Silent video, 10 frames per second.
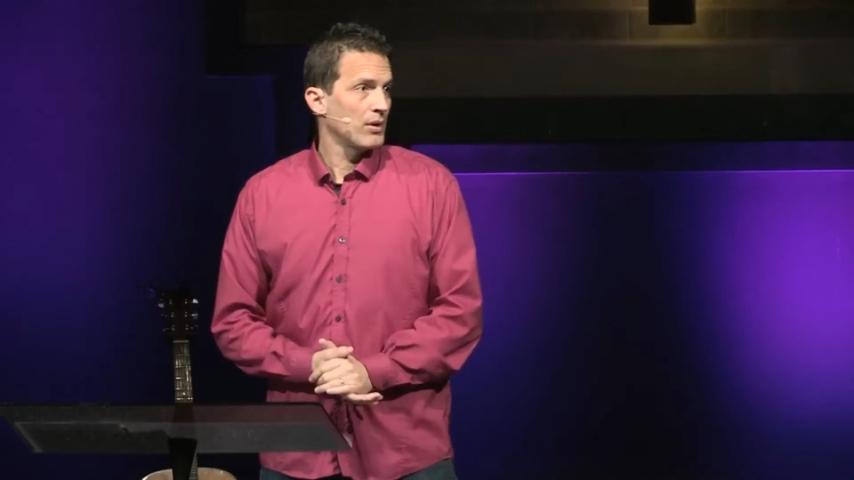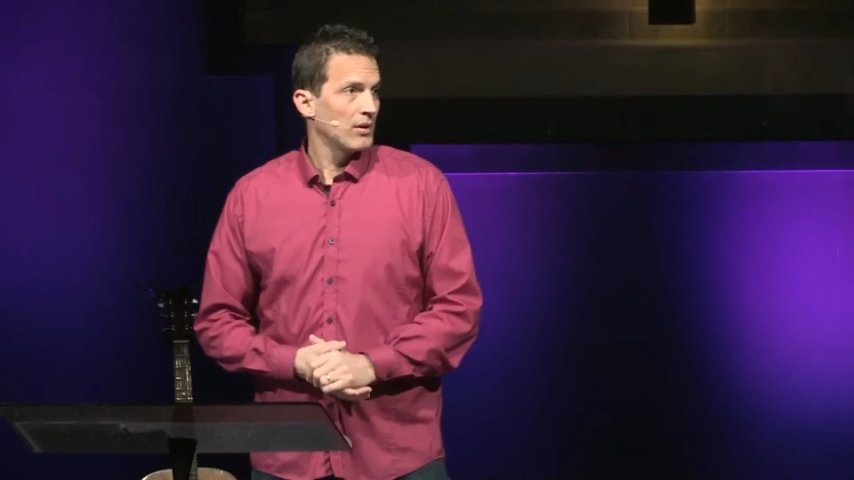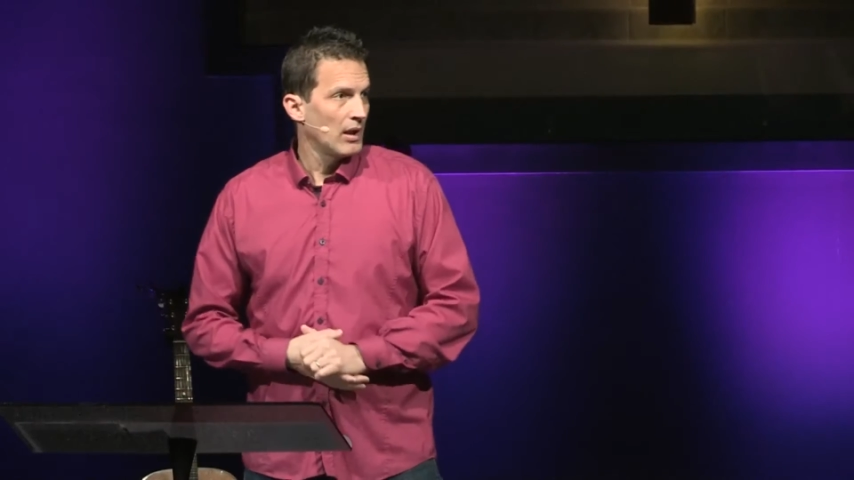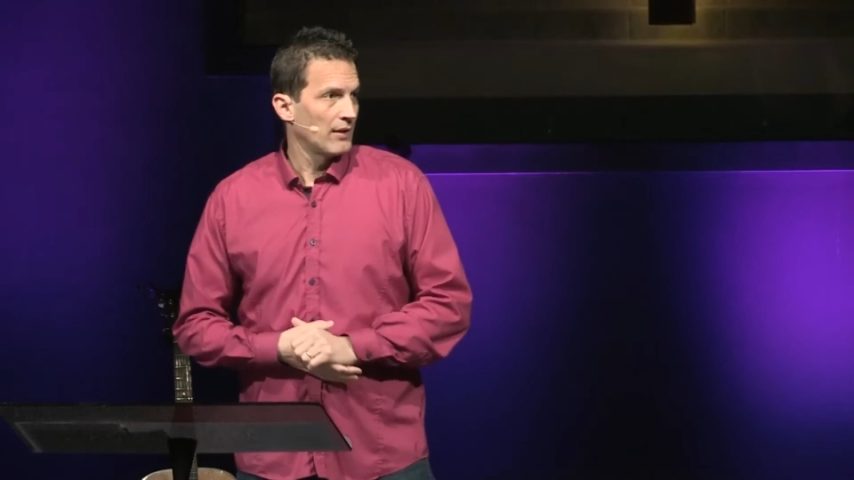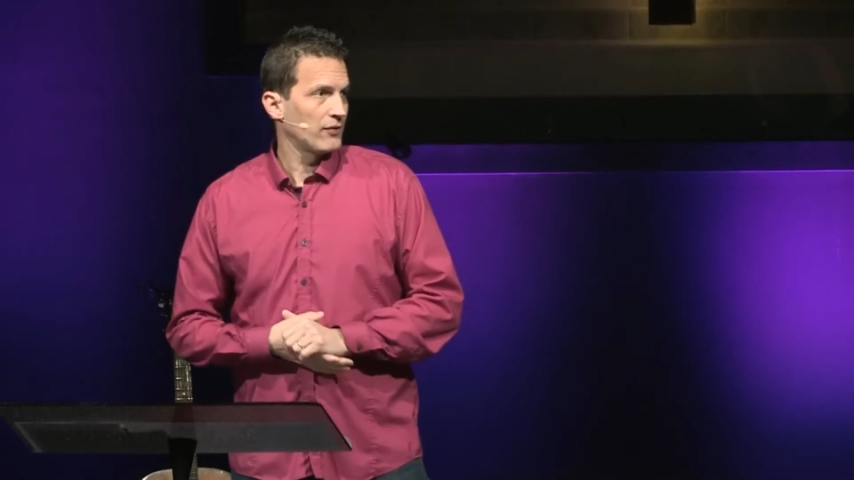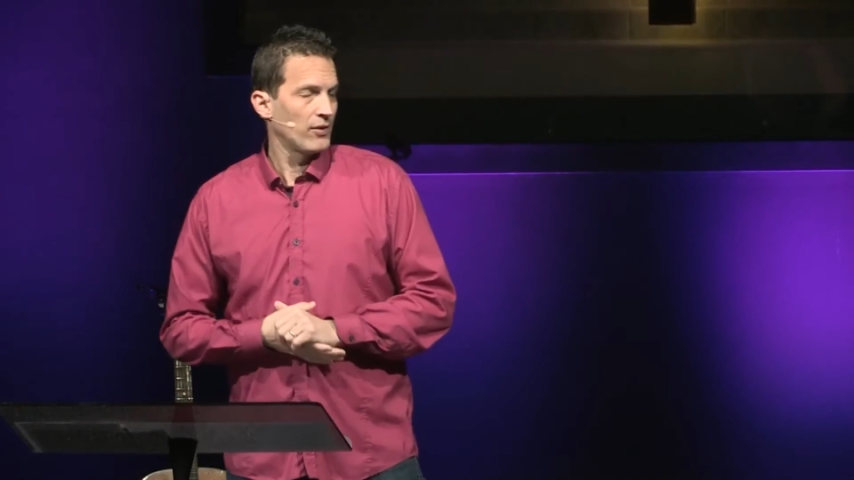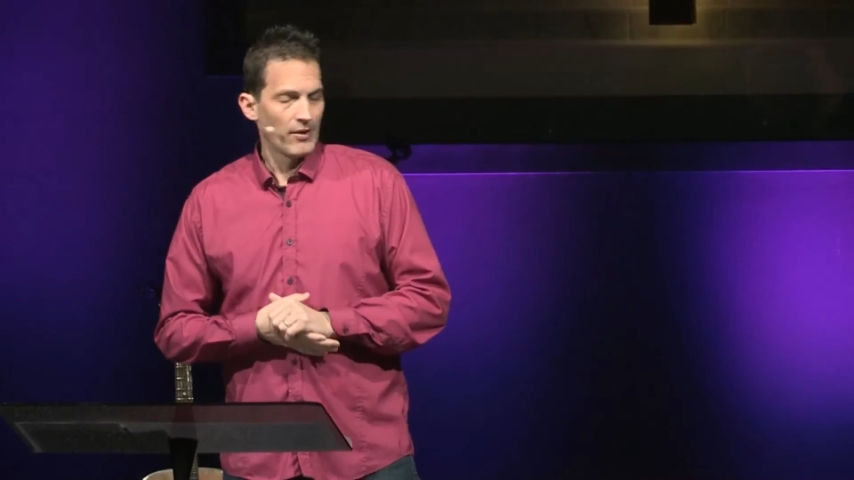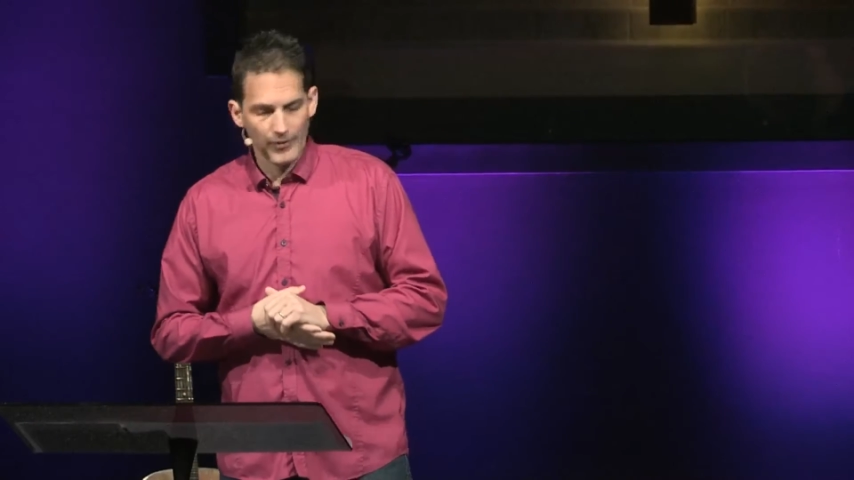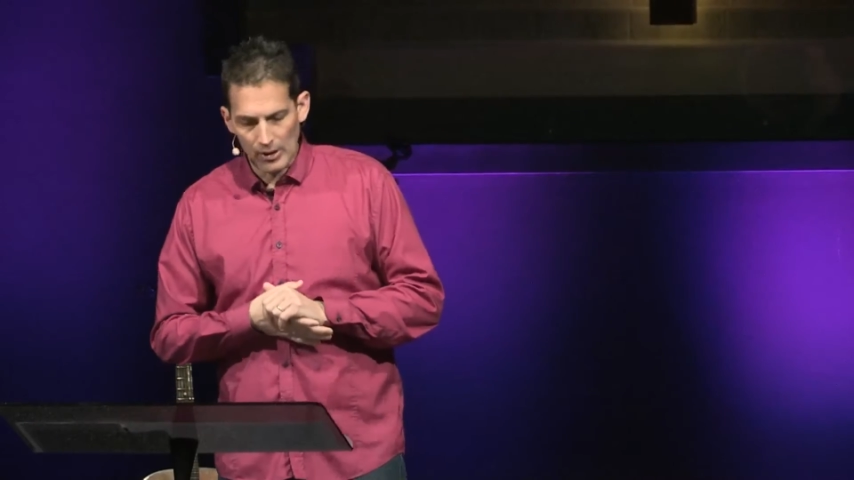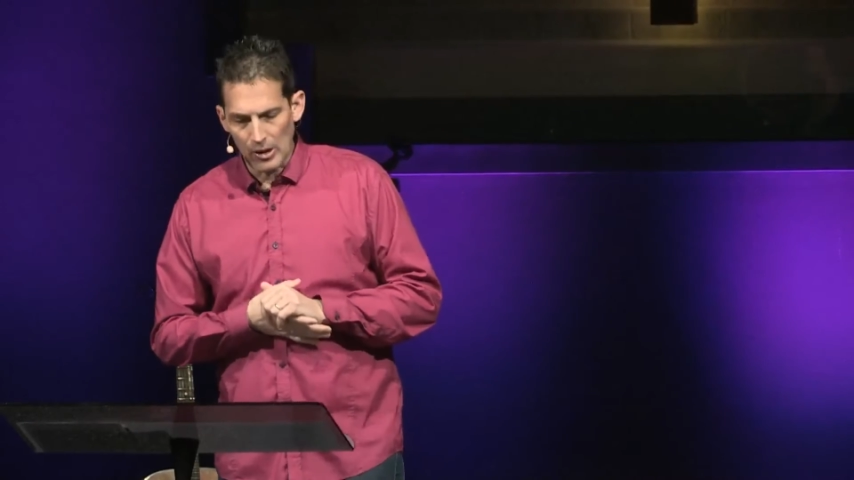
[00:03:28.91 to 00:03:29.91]
lusts
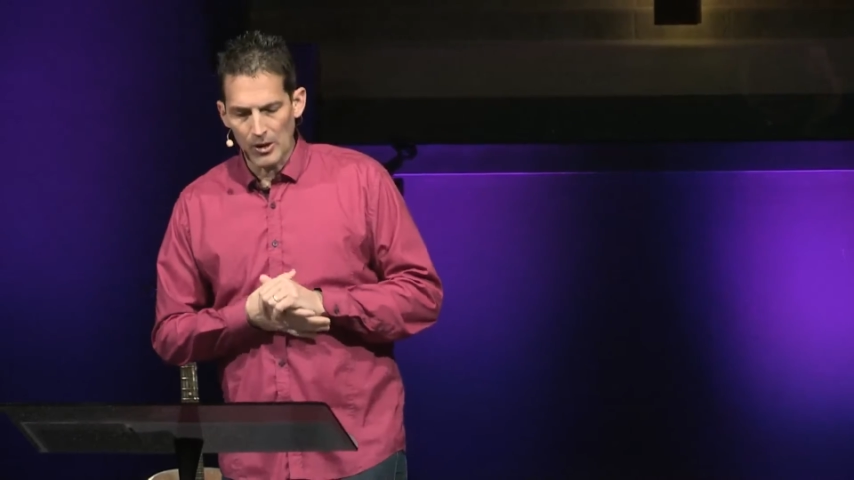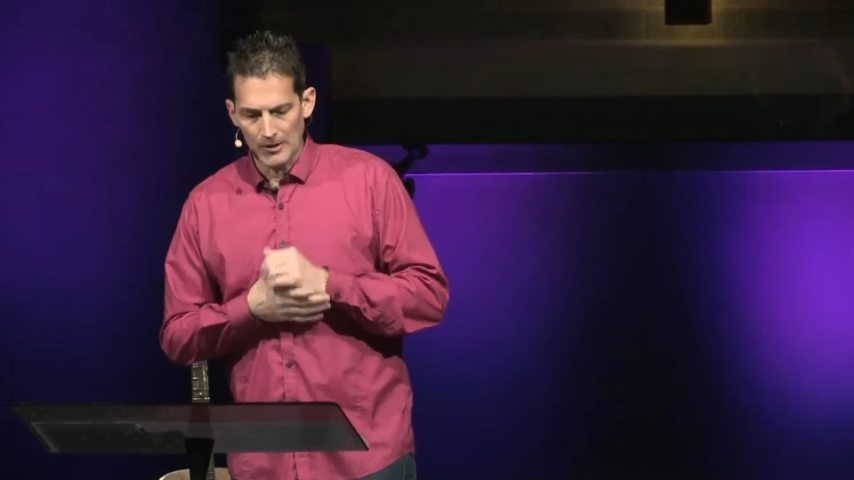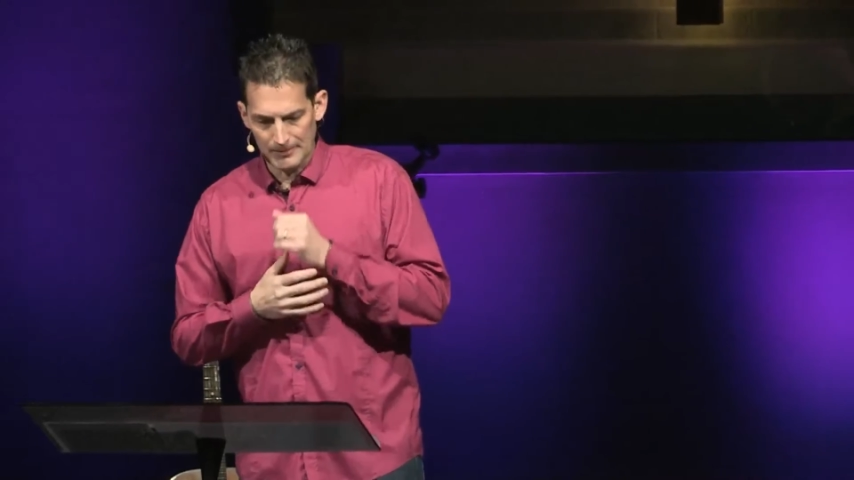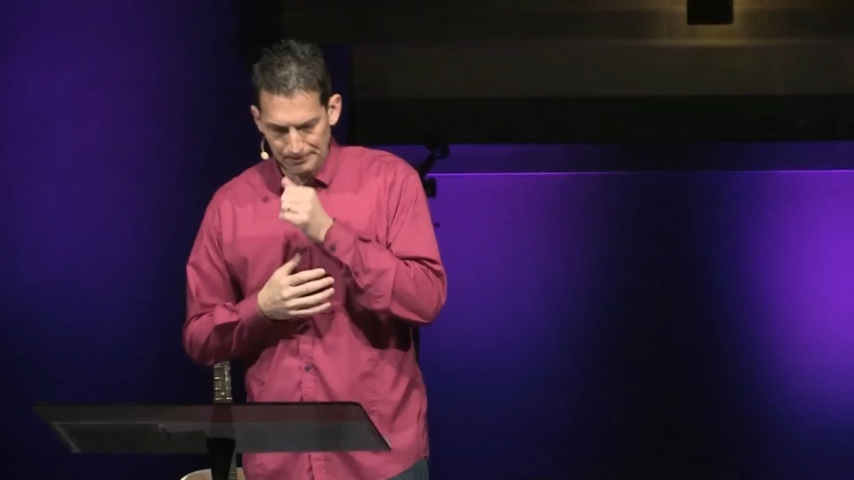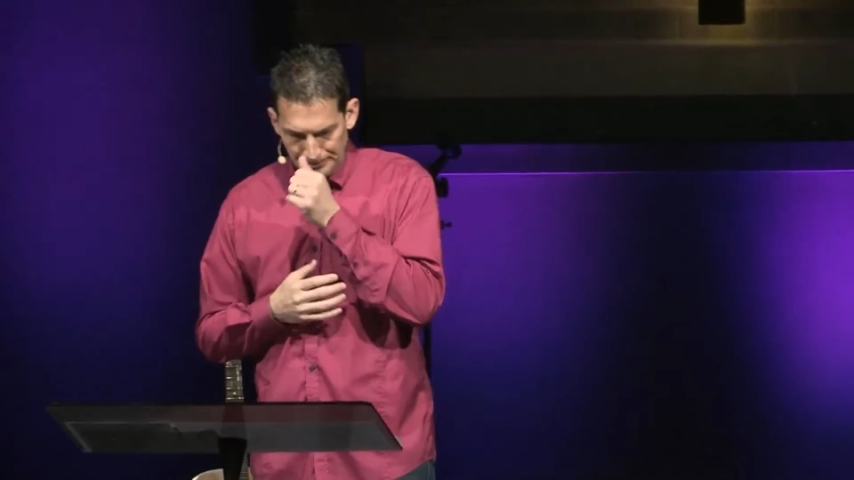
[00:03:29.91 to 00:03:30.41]
of their heart.